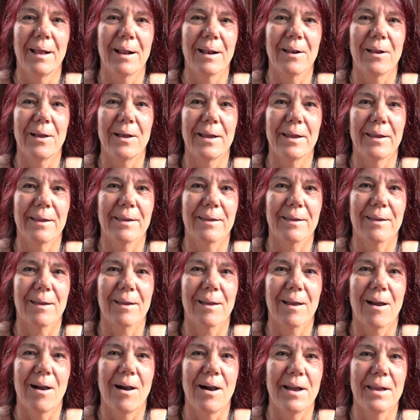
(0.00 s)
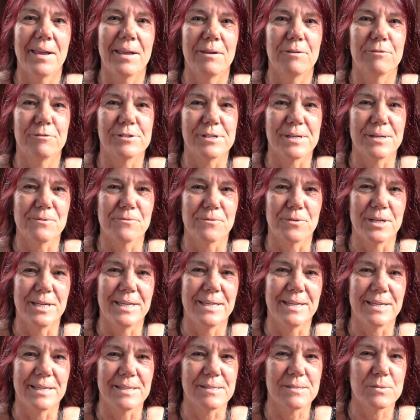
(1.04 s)
Like, I have done
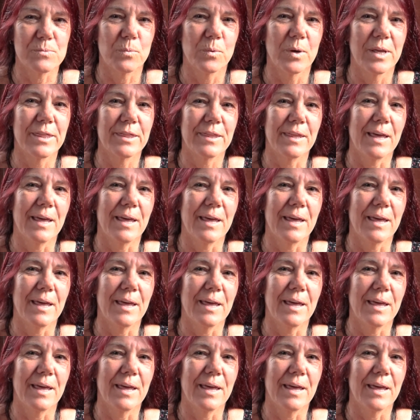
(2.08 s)
readings with